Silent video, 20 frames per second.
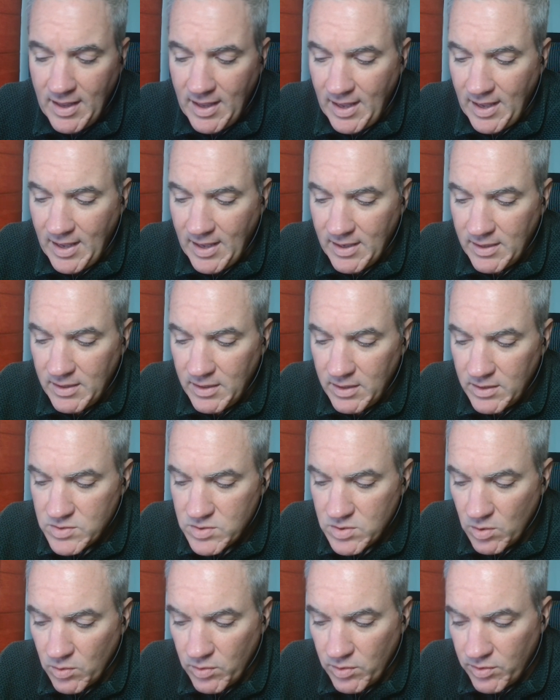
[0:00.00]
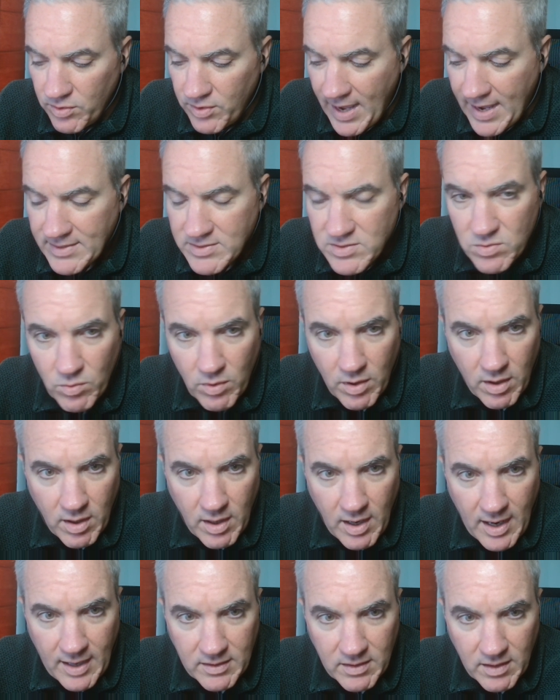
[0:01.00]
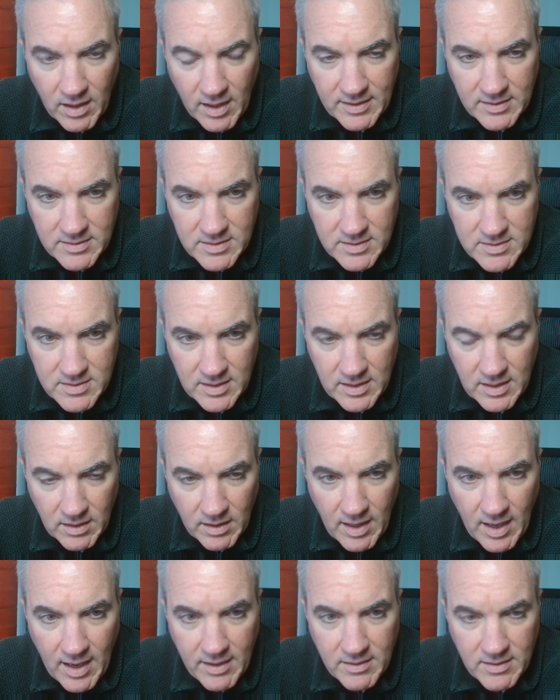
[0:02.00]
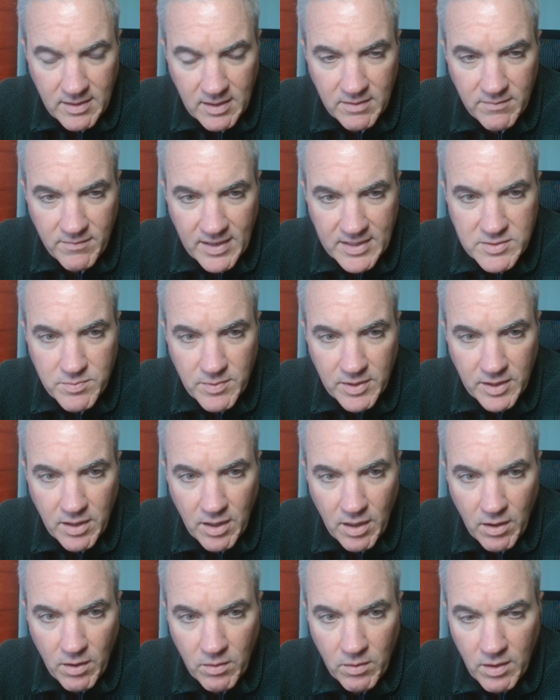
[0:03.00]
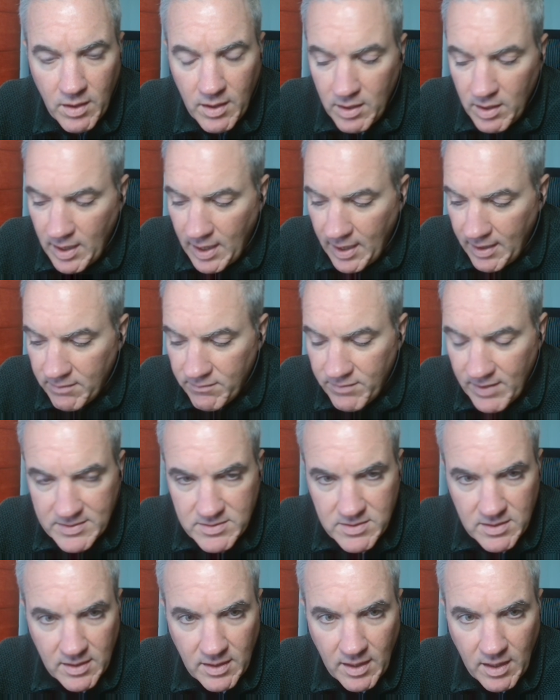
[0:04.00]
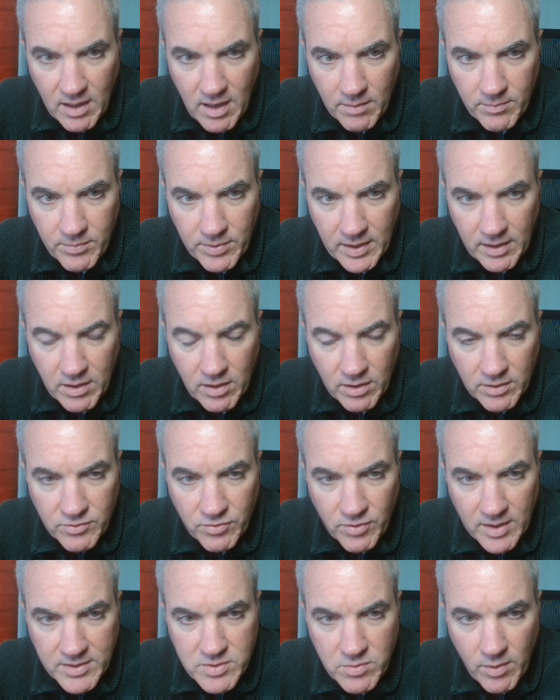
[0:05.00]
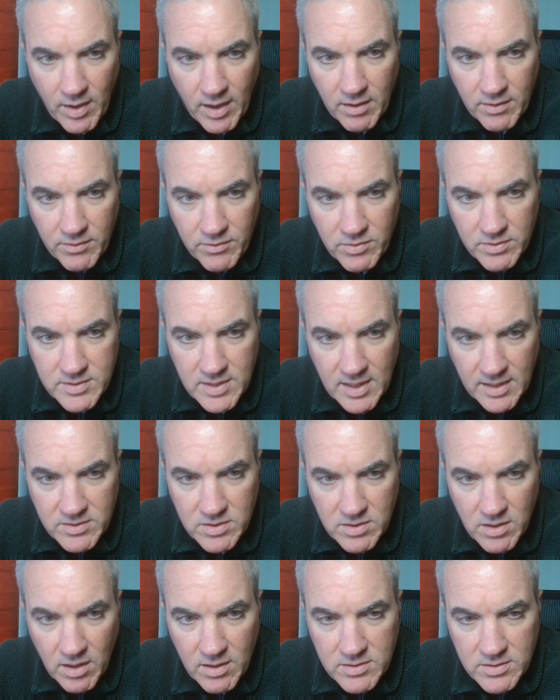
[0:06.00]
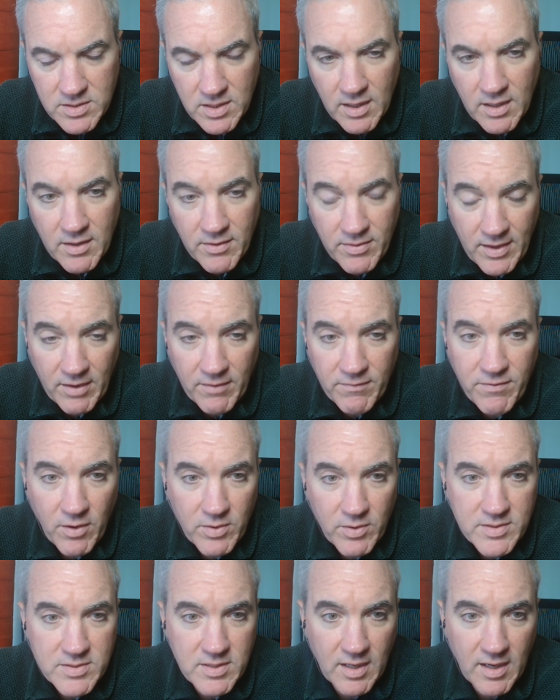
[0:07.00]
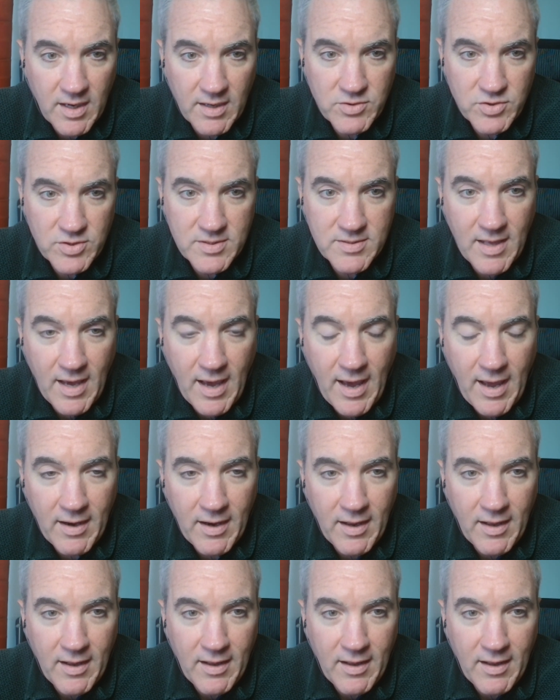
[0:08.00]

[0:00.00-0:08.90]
And so that's where I'd like to see a lot of the investment go. I invested in a company called Trustware through Techstars that are focusing on just that.